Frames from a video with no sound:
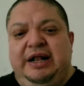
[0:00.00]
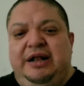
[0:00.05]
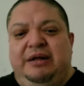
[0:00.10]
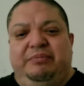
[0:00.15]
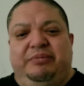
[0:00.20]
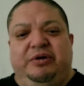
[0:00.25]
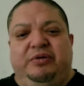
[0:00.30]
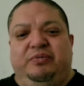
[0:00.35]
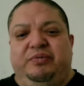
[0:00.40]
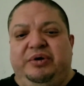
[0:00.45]

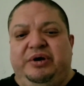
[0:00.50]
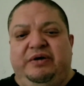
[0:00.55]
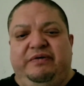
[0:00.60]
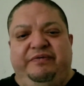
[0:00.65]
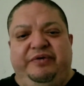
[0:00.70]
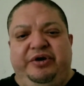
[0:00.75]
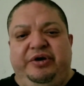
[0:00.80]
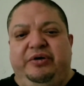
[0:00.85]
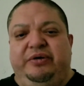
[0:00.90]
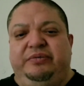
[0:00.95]
but whatever
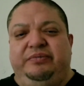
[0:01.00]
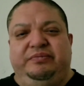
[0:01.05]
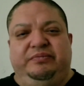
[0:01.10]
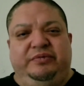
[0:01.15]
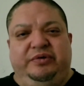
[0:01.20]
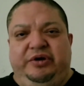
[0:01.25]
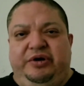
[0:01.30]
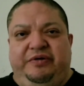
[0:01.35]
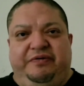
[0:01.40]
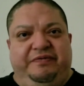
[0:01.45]
your
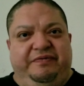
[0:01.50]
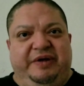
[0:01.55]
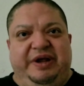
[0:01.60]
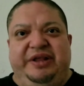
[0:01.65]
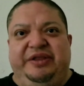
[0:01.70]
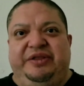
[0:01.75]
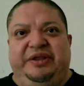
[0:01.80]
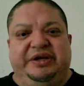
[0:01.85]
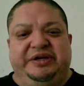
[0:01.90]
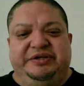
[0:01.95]
your
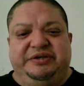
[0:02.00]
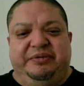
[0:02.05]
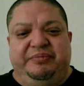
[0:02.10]
faith is.